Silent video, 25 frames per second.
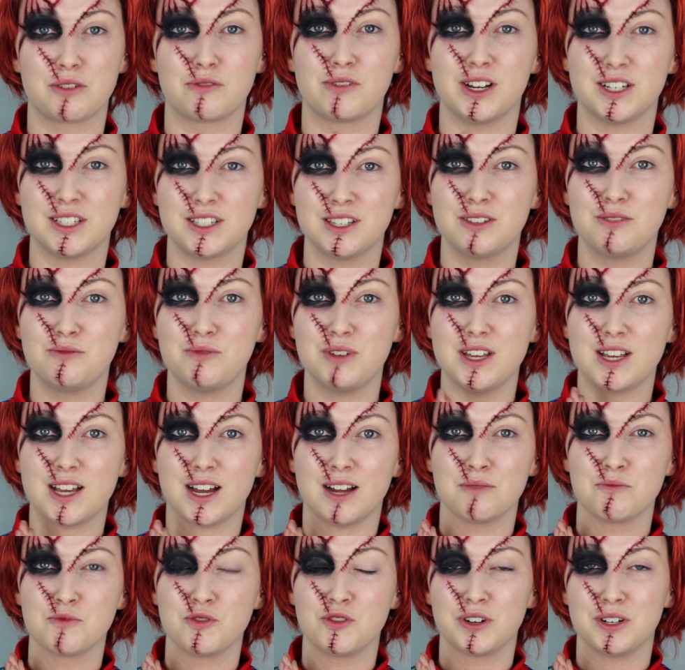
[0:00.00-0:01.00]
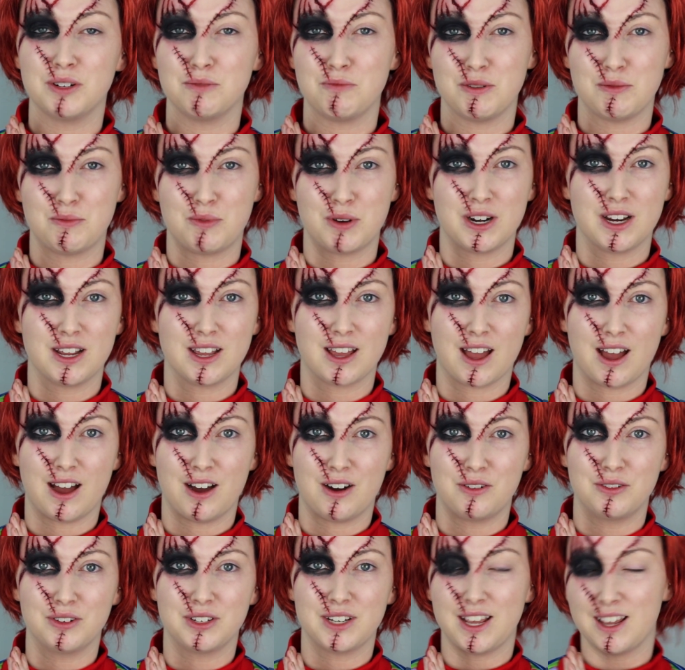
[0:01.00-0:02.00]
the rest of the week. I'm going to be putting
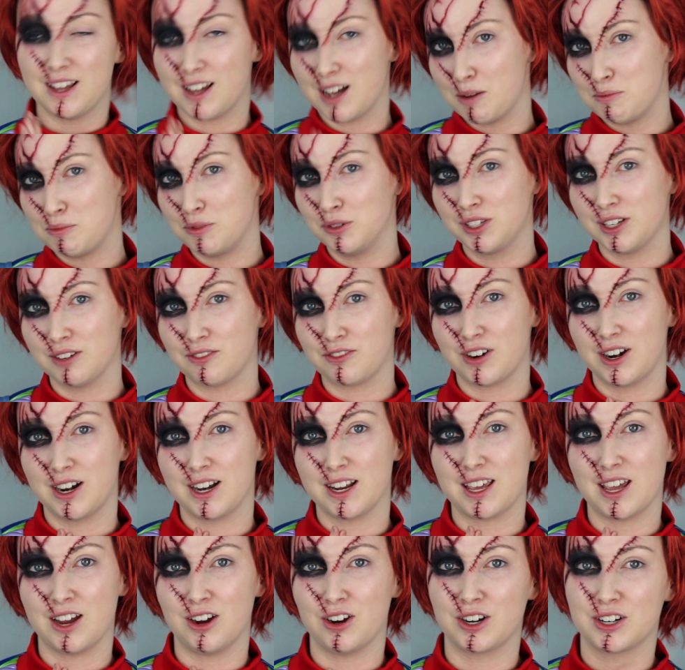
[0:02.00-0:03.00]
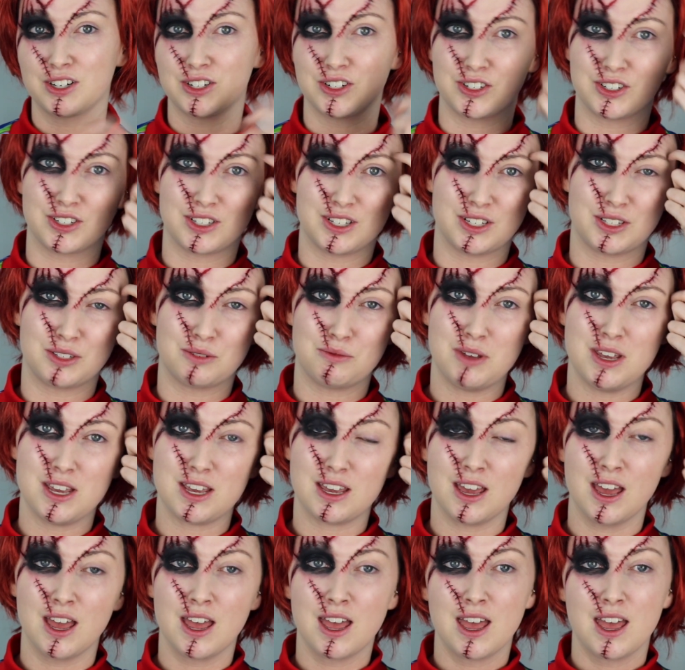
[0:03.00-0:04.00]
out a couple different characters this
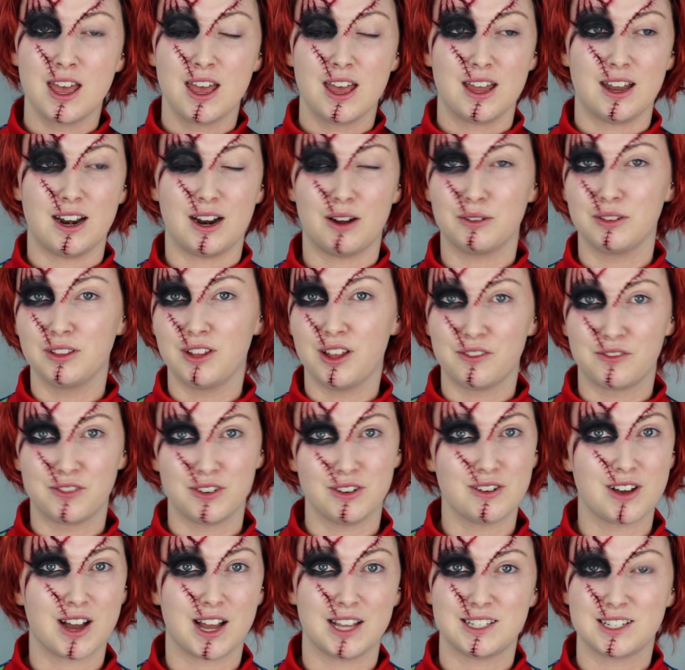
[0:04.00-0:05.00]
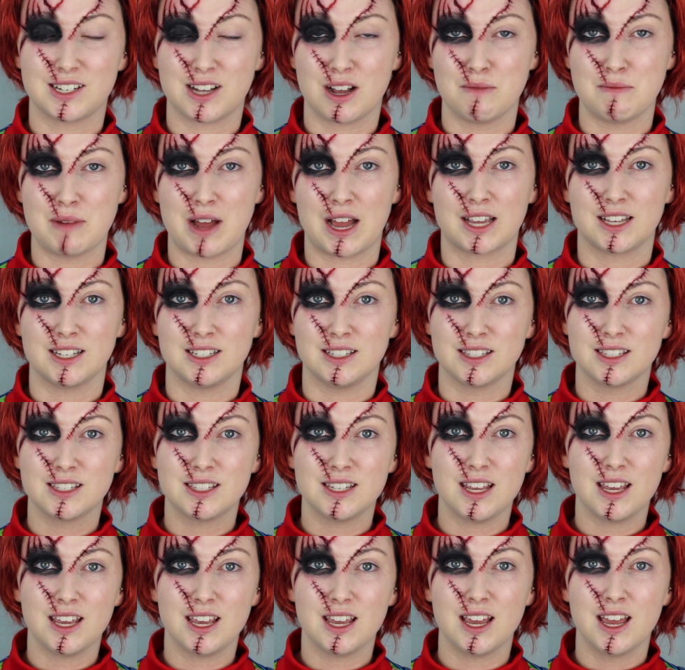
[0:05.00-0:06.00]
week, and I would love for you guys to come back and
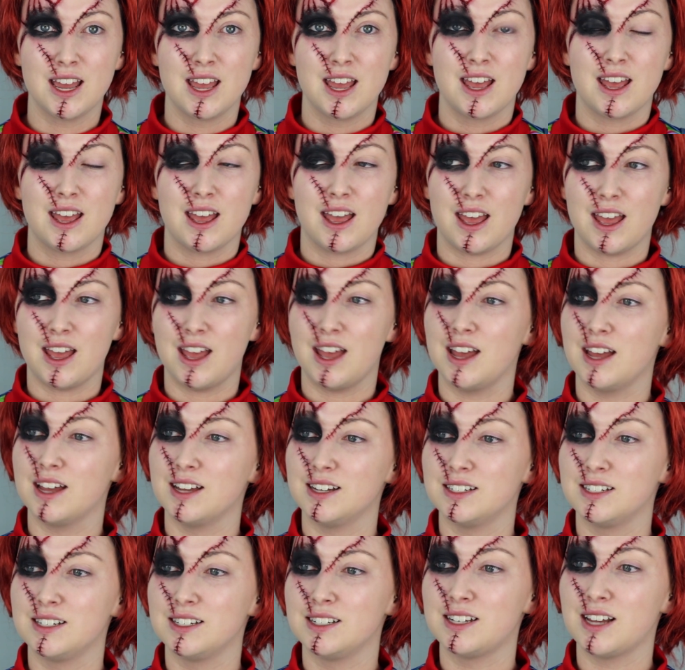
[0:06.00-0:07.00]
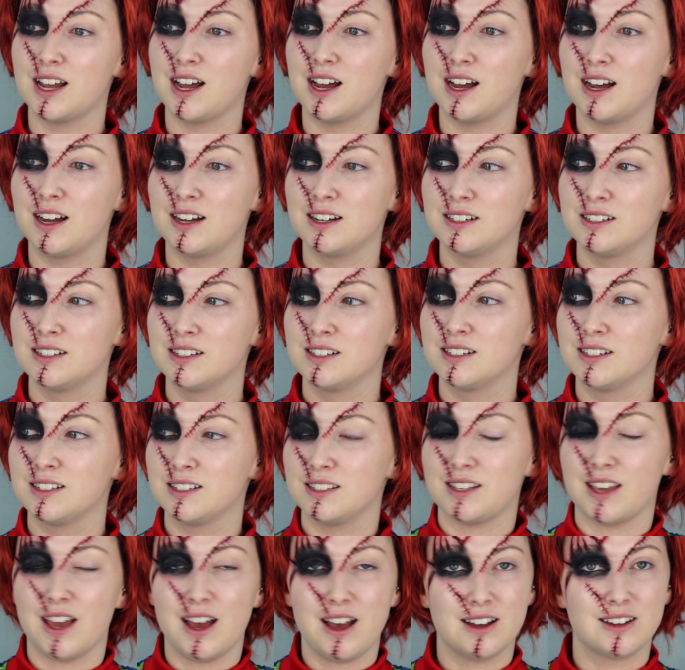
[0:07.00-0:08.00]
see. And
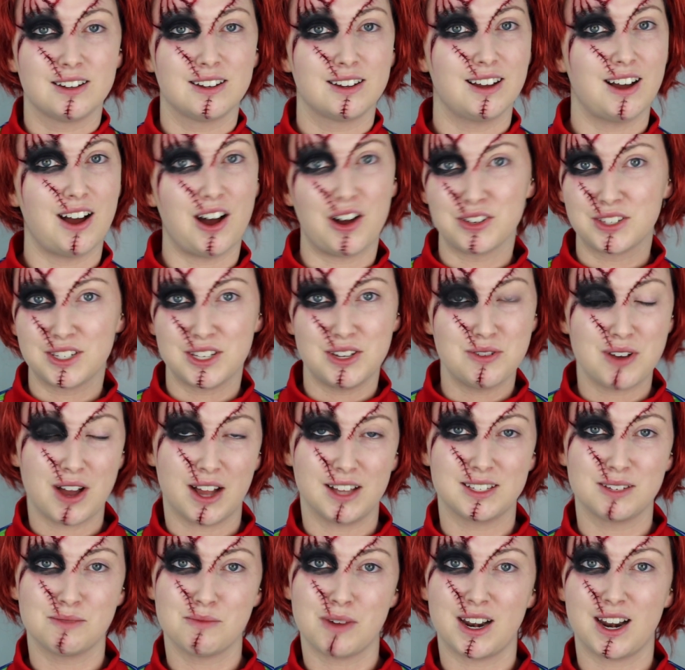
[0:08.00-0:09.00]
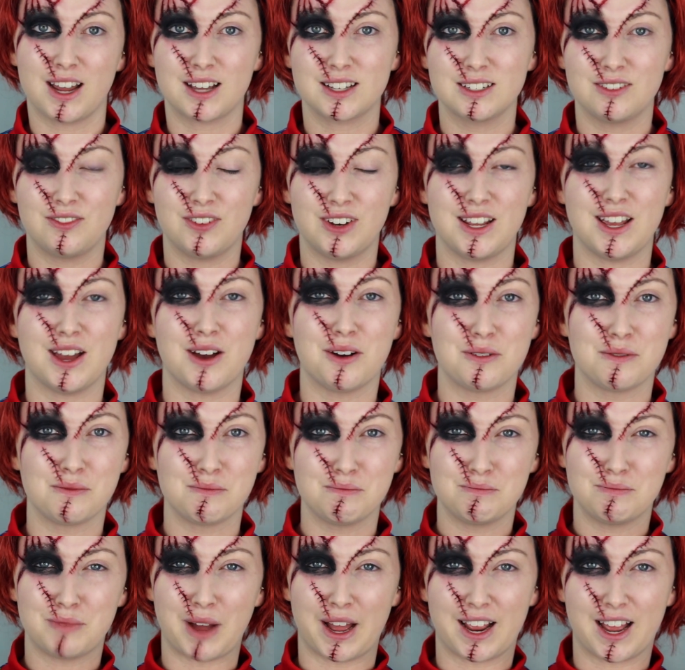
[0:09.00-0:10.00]
yeah, I'll see you guys in my next video.
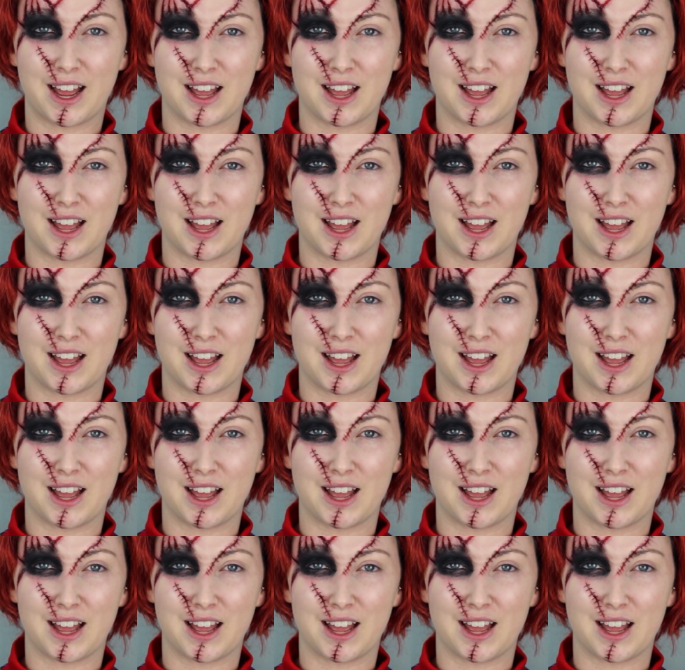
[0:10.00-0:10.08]
Bye